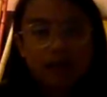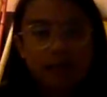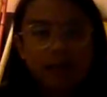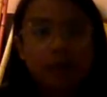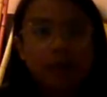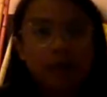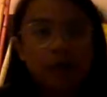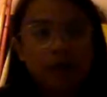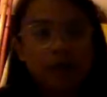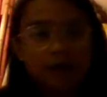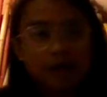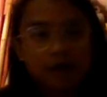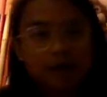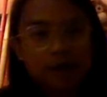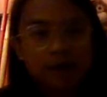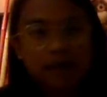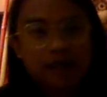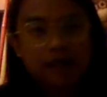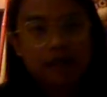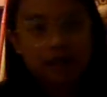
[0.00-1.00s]
emotional
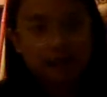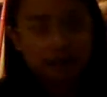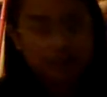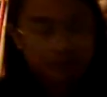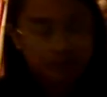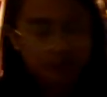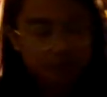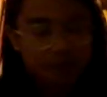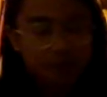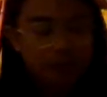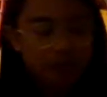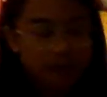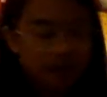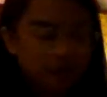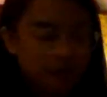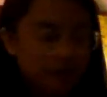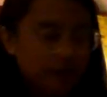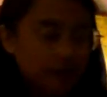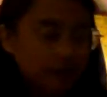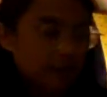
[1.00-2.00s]
pains, where we
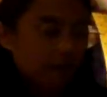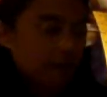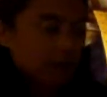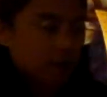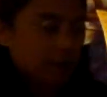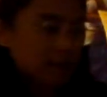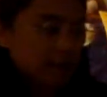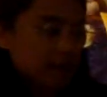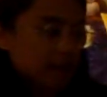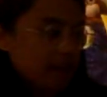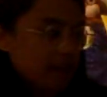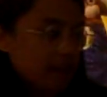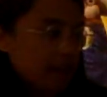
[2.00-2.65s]
feel it most.